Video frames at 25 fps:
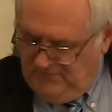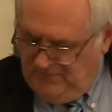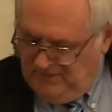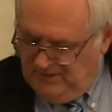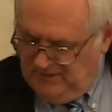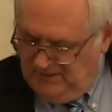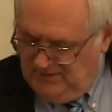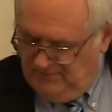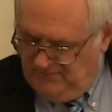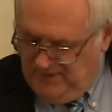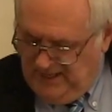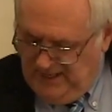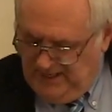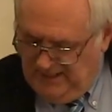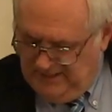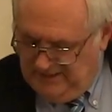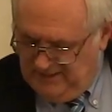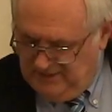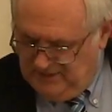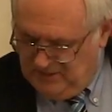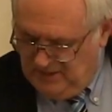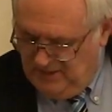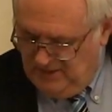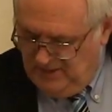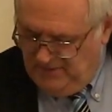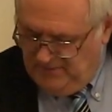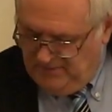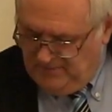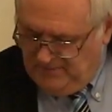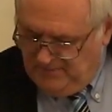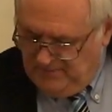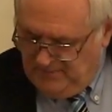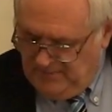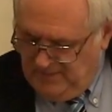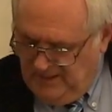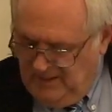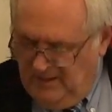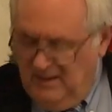Fill the valleys
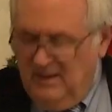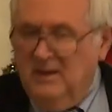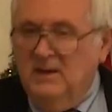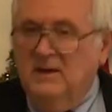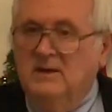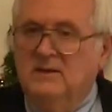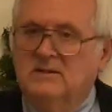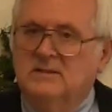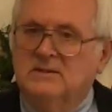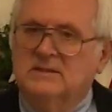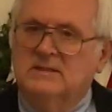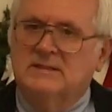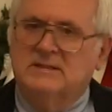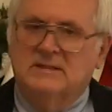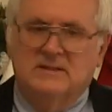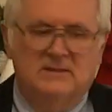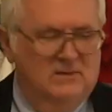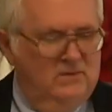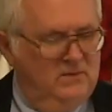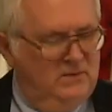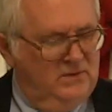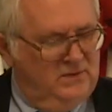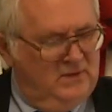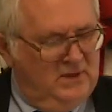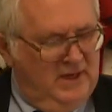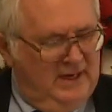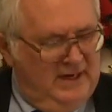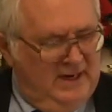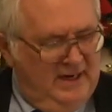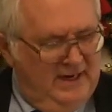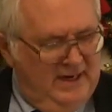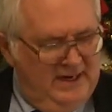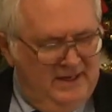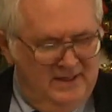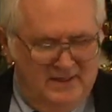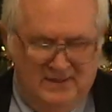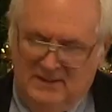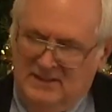with thy
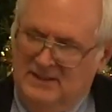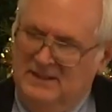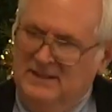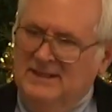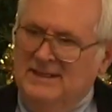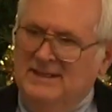height.